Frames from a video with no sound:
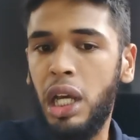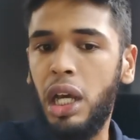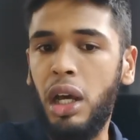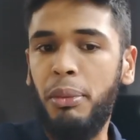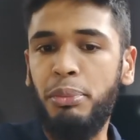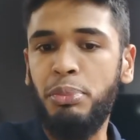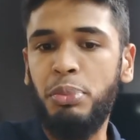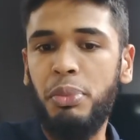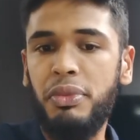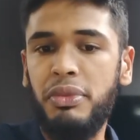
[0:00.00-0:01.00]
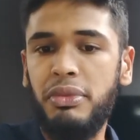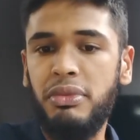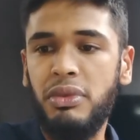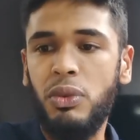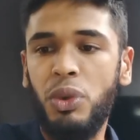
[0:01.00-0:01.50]

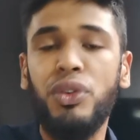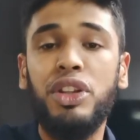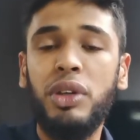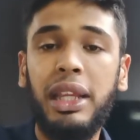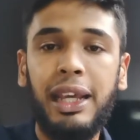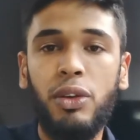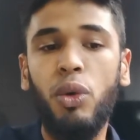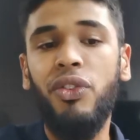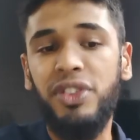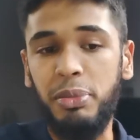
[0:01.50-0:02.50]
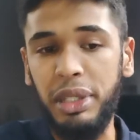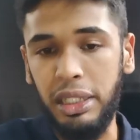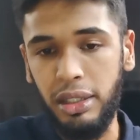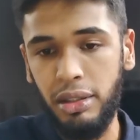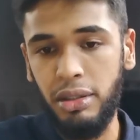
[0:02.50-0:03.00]
We'll need to get that off the
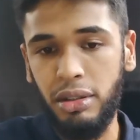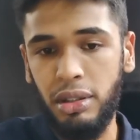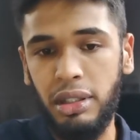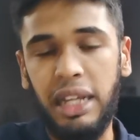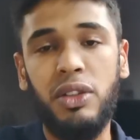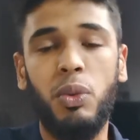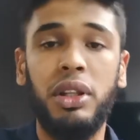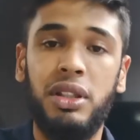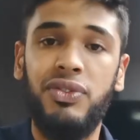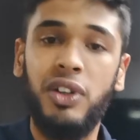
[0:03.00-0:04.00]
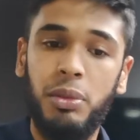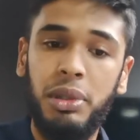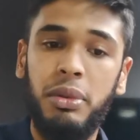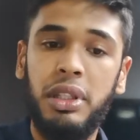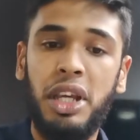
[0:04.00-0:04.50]
bean. That's what the
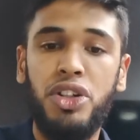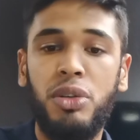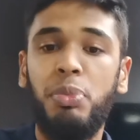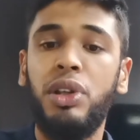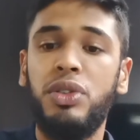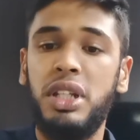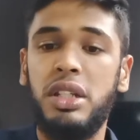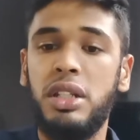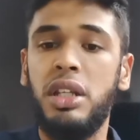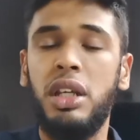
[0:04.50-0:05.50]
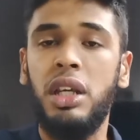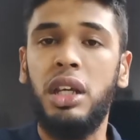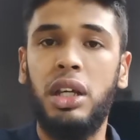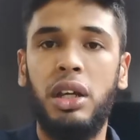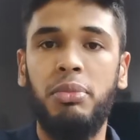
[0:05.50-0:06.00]
fermentation process
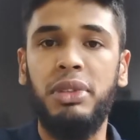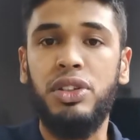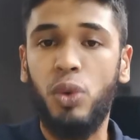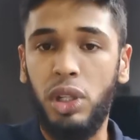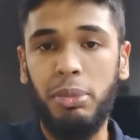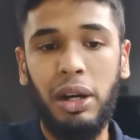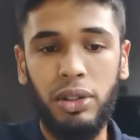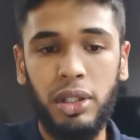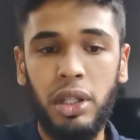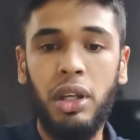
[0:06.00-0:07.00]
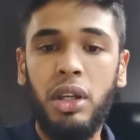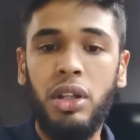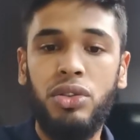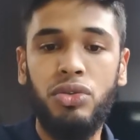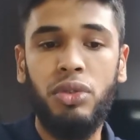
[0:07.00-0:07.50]
is all about,
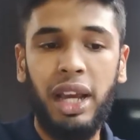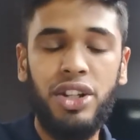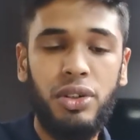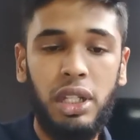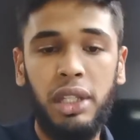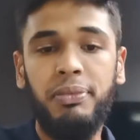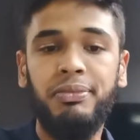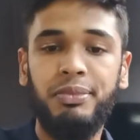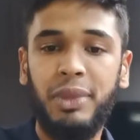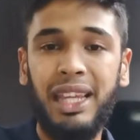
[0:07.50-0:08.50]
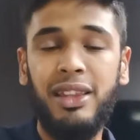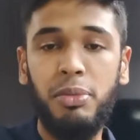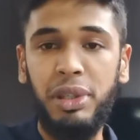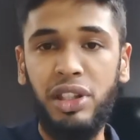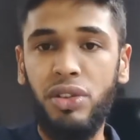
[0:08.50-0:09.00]
to actually get the
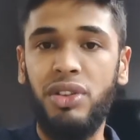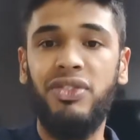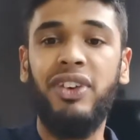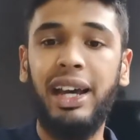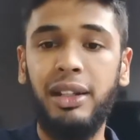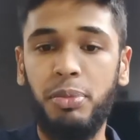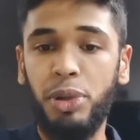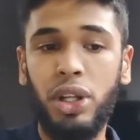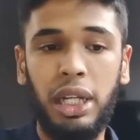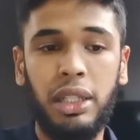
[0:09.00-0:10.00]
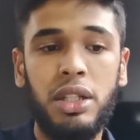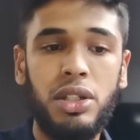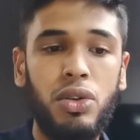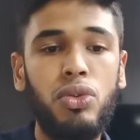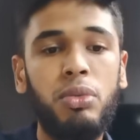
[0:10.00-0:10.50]
bean to the final product.
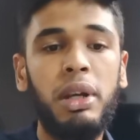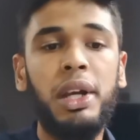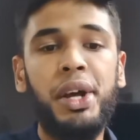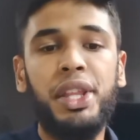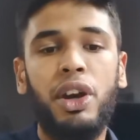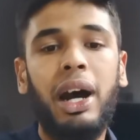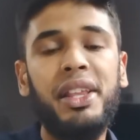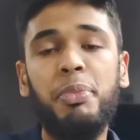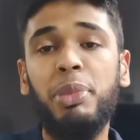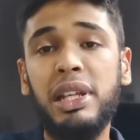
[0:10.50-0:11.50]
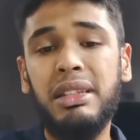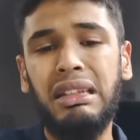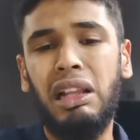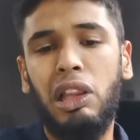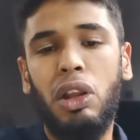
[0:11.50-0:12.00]
So they are either placed
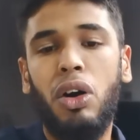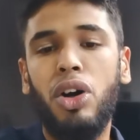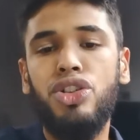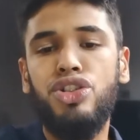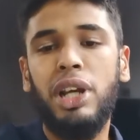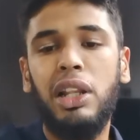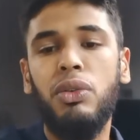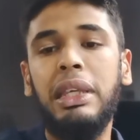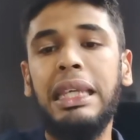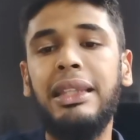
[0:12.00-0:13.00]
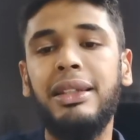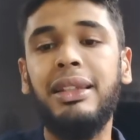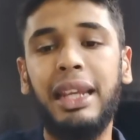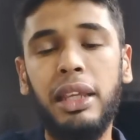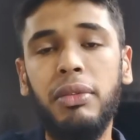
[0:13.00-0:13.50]
in a large, shallow, heated
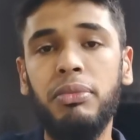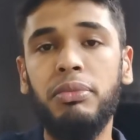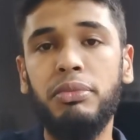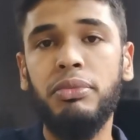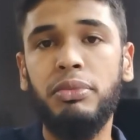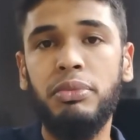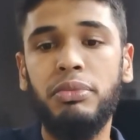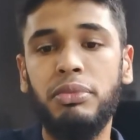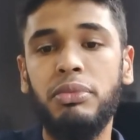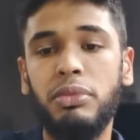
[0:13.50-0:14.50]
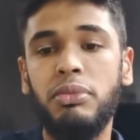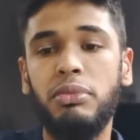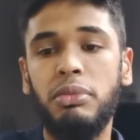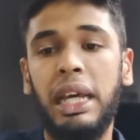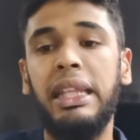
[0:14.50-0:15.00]
tray
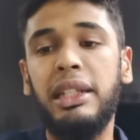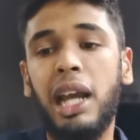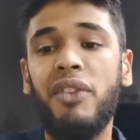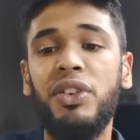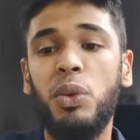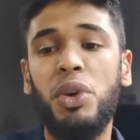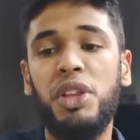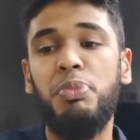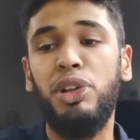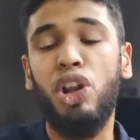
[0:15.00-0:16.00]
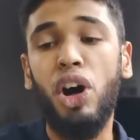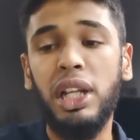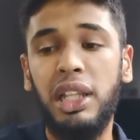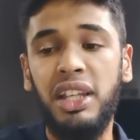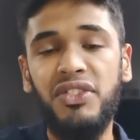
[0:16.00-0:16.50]
and then covered with
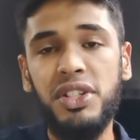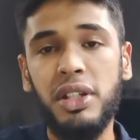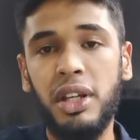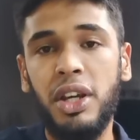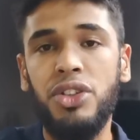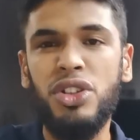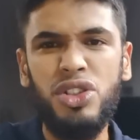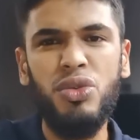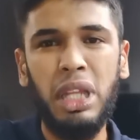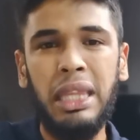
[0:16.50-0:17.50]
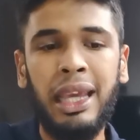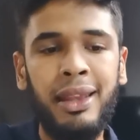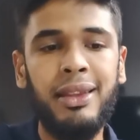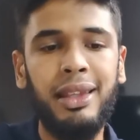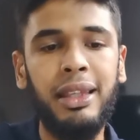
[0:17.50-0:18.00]
banana leaves just to
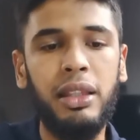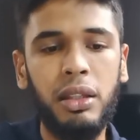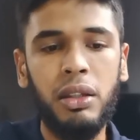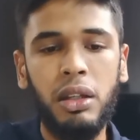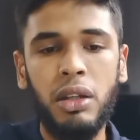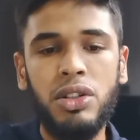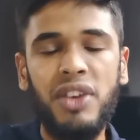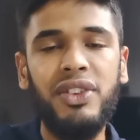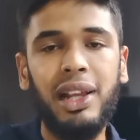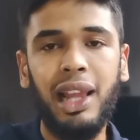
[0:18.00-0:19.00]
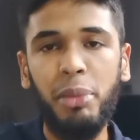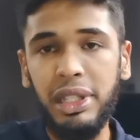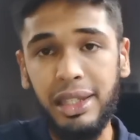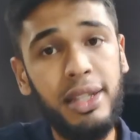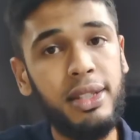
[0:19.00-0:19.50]
retain the heat. So if the
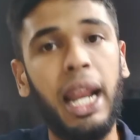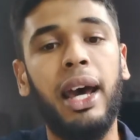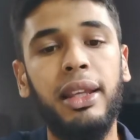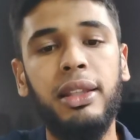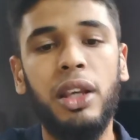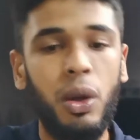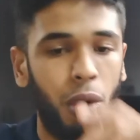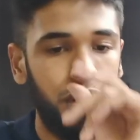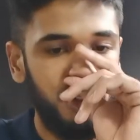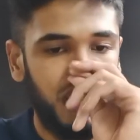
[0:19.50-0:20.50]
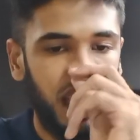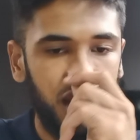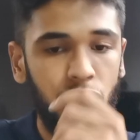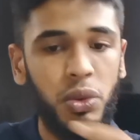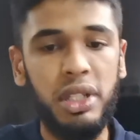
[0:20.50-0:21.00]
climate is right, what you
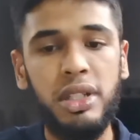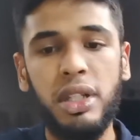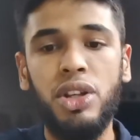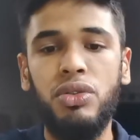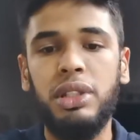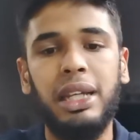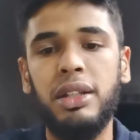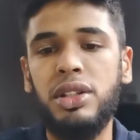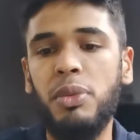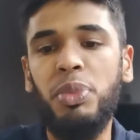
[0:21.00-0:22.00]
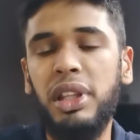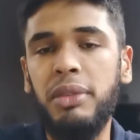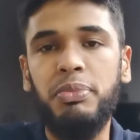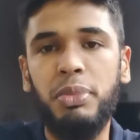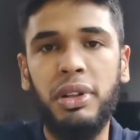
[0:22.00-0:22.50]
can do is you can
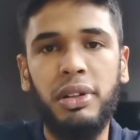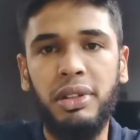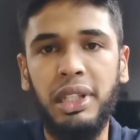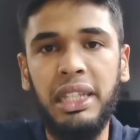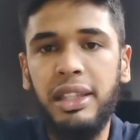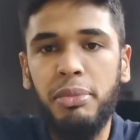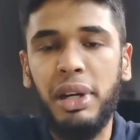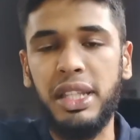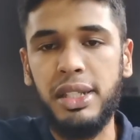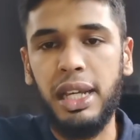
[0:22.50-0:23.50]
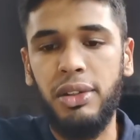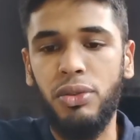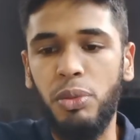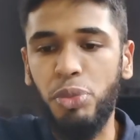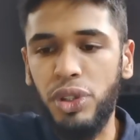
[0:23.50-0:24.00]
simply heat them by the sun
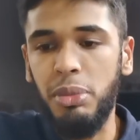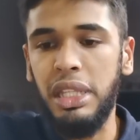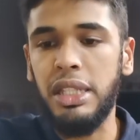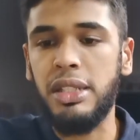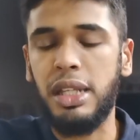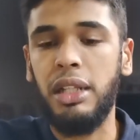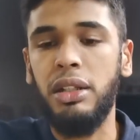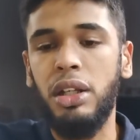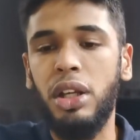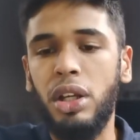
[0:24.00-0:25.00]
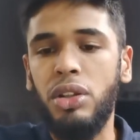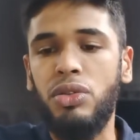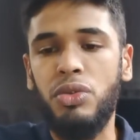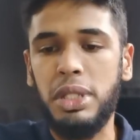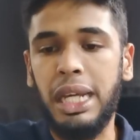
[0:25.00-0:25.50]
or put them in the sun
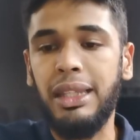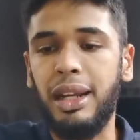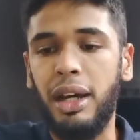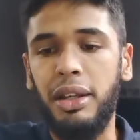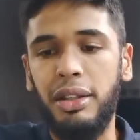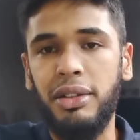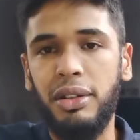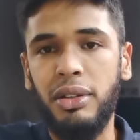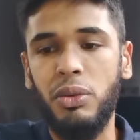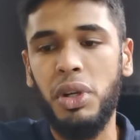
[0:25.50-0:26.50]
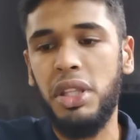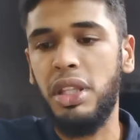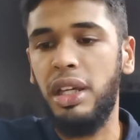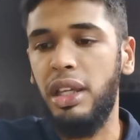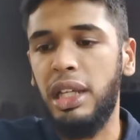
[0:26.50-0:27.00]
to sun dry
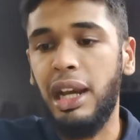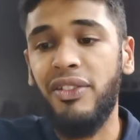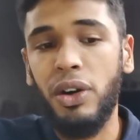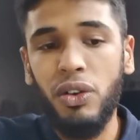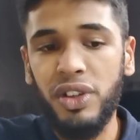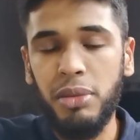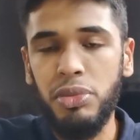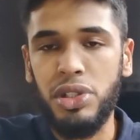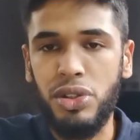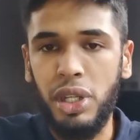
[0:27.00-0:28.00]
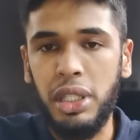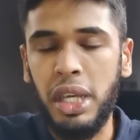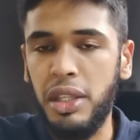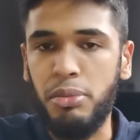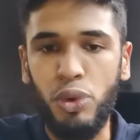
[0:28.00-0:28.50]
with a cover over them just to
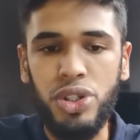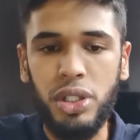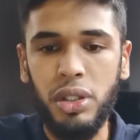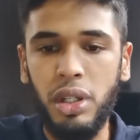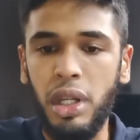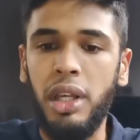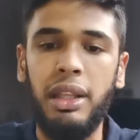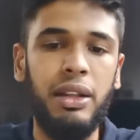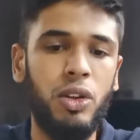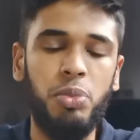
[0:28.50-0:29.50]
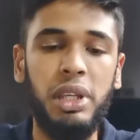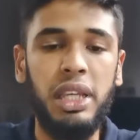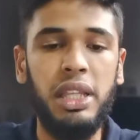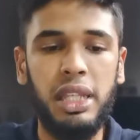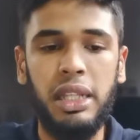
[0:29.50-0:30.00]
retain the moisture. That will
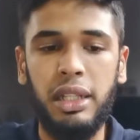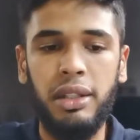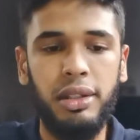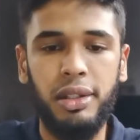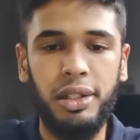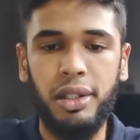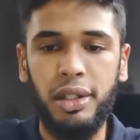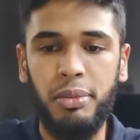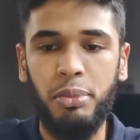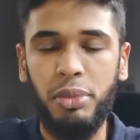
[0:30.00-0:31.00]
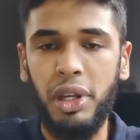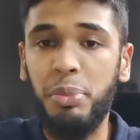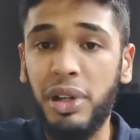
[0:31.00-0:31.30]
be then a